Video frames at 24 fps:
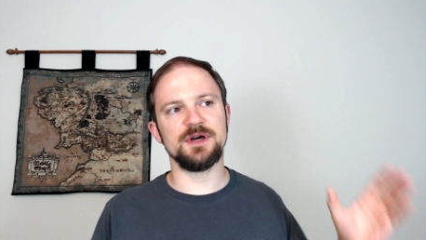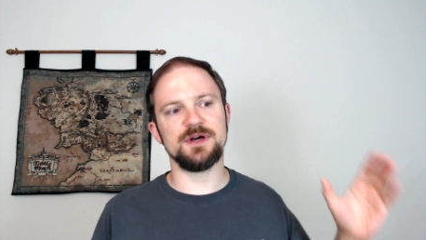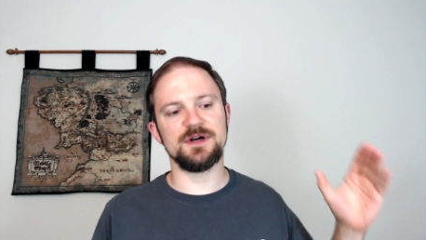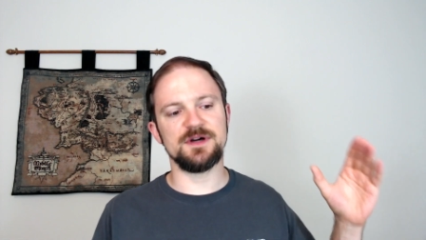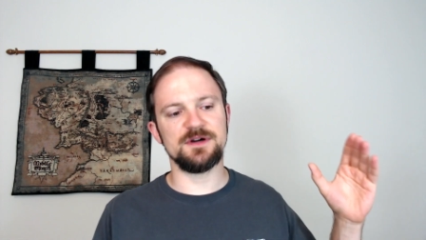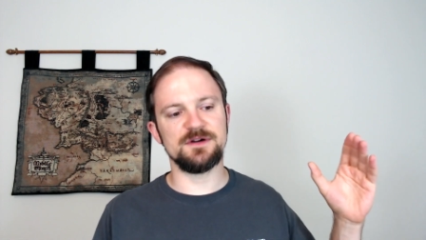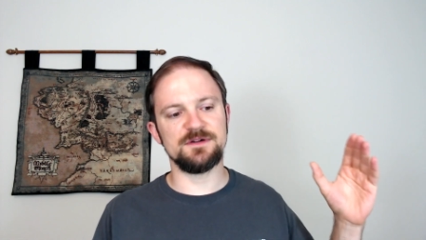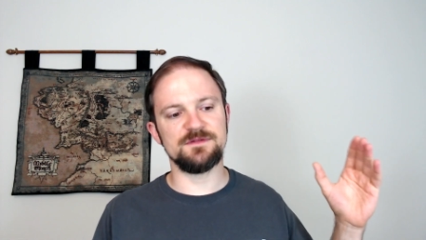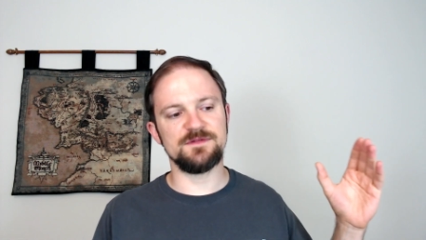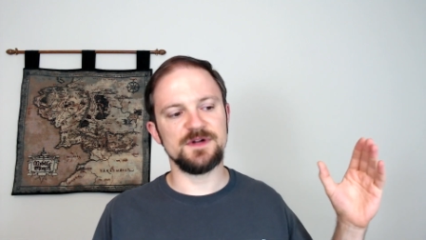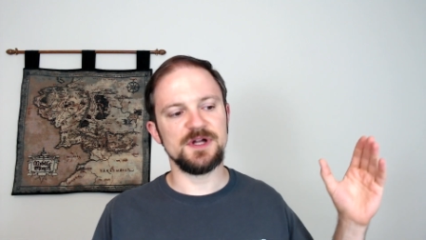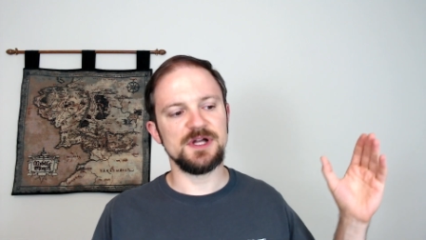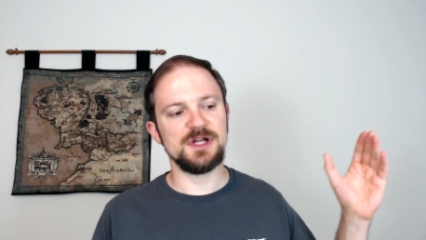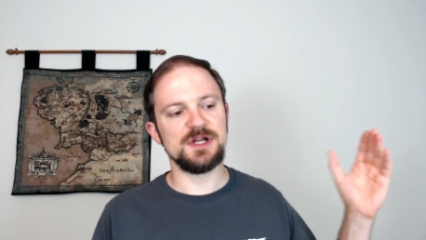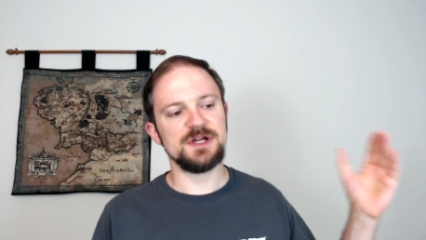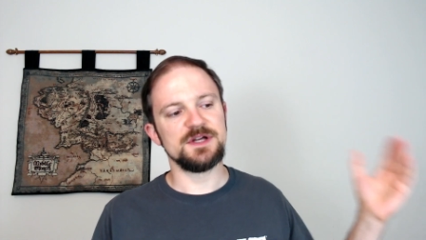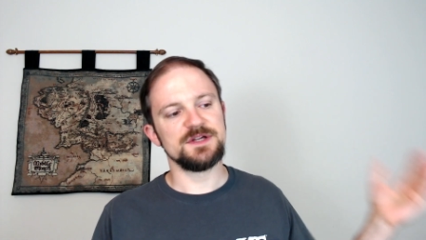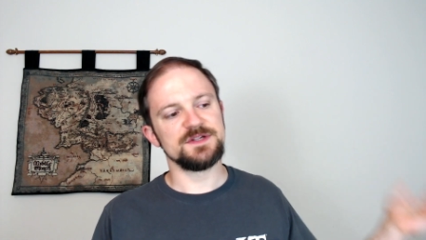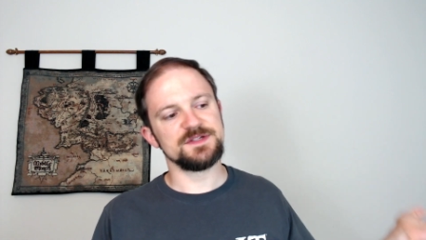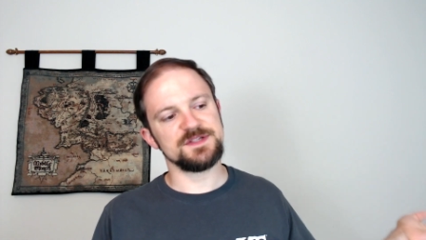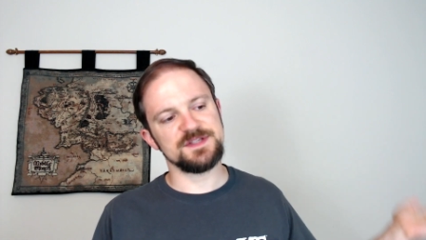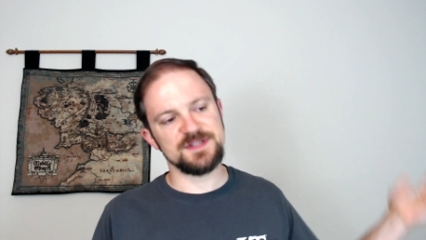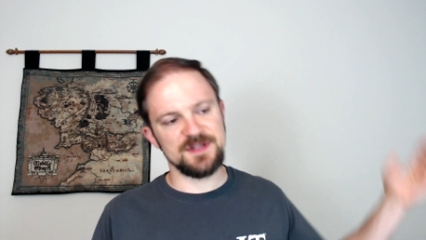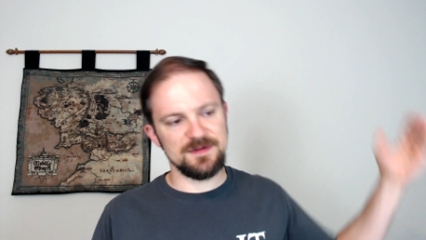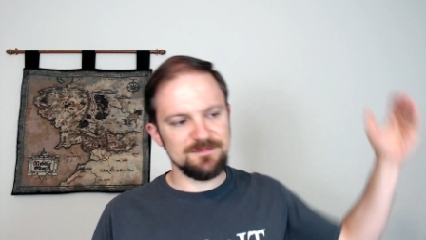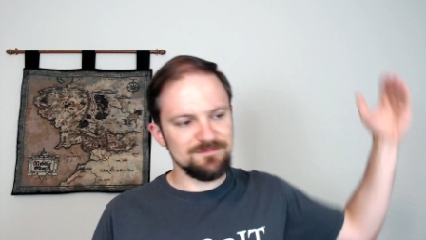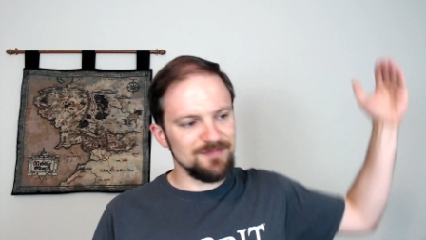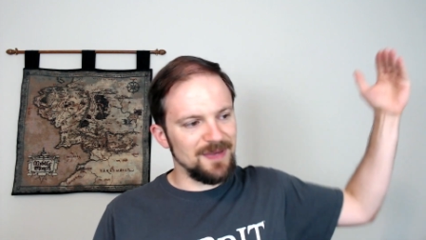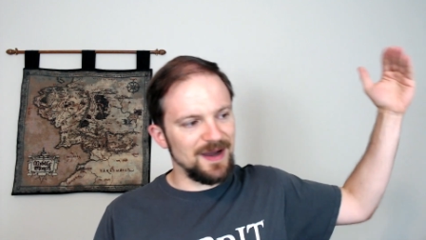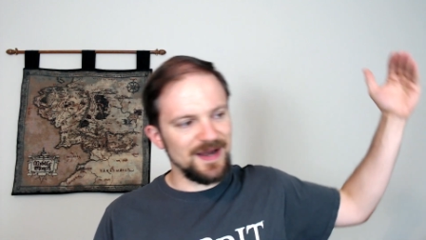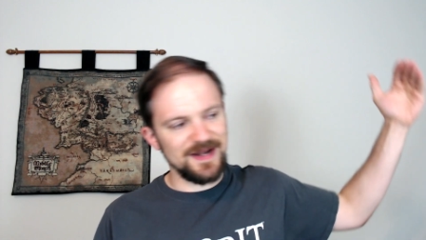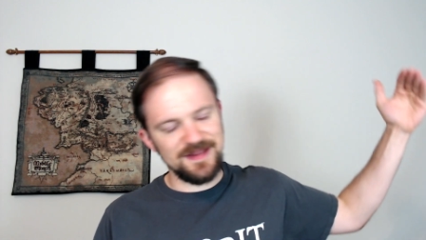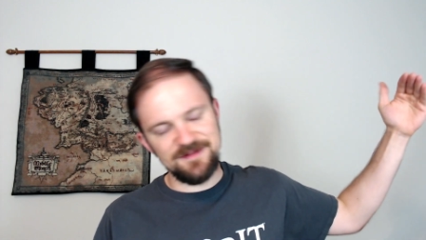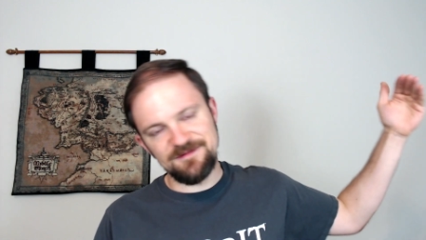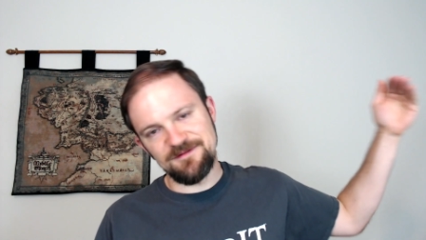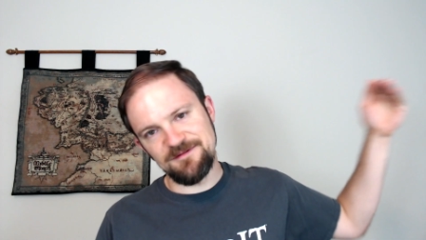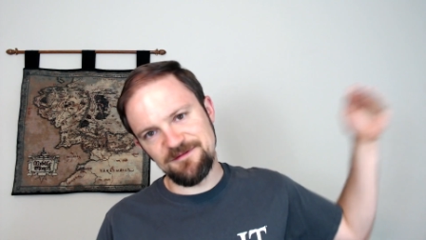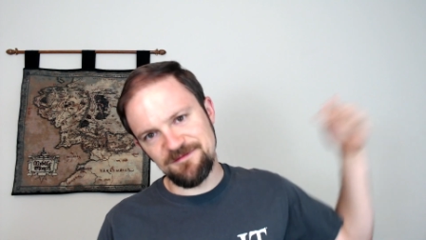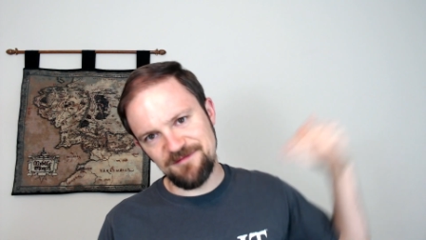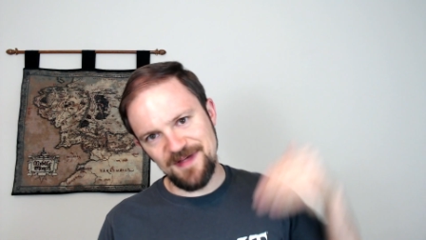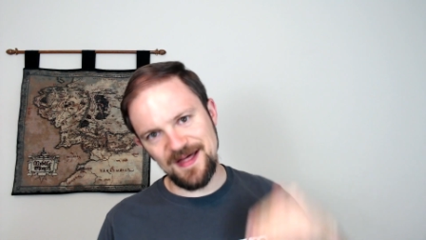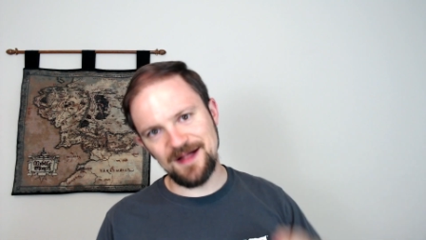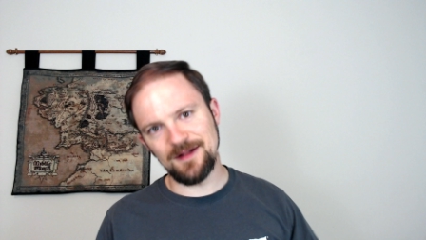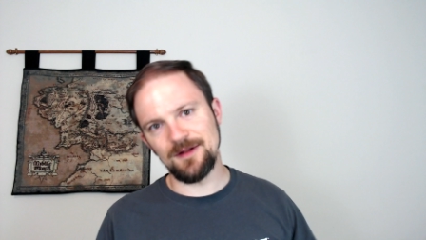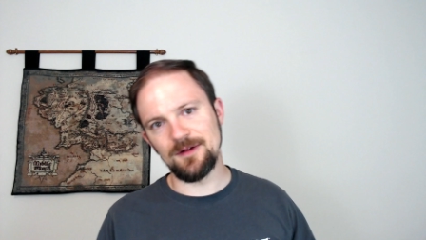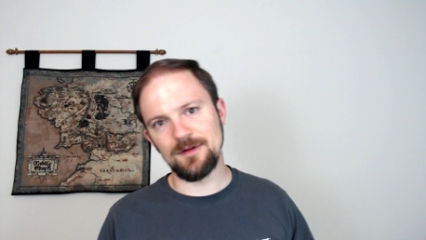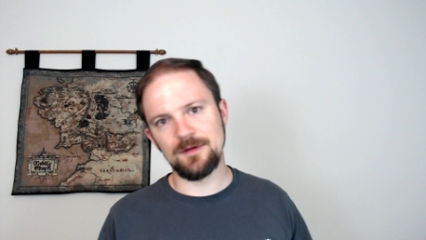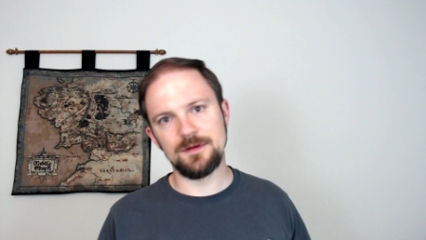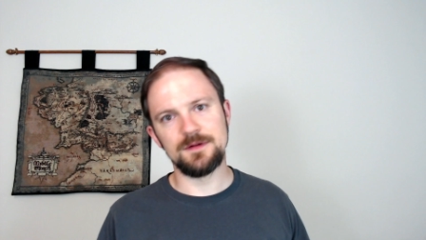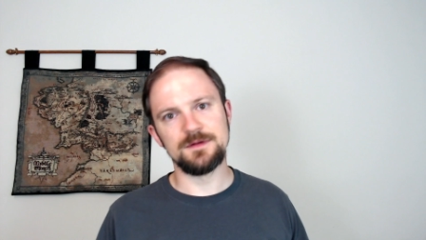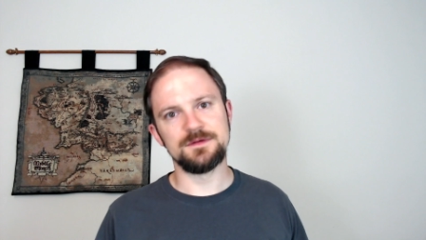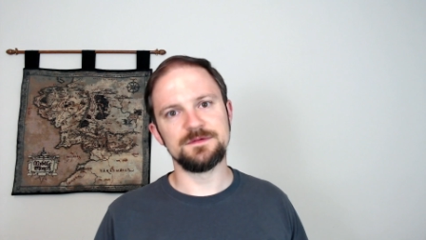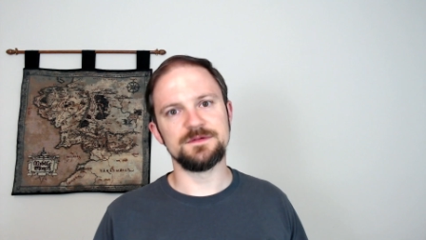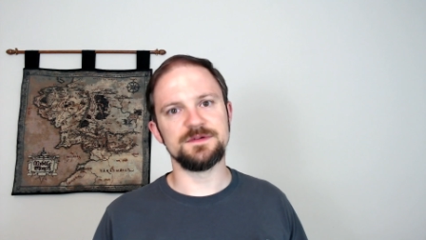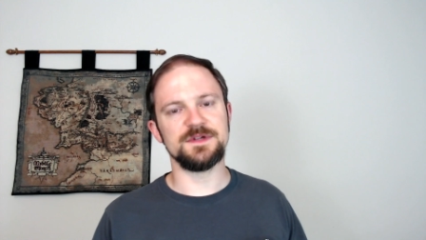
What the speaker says: of somebody fell,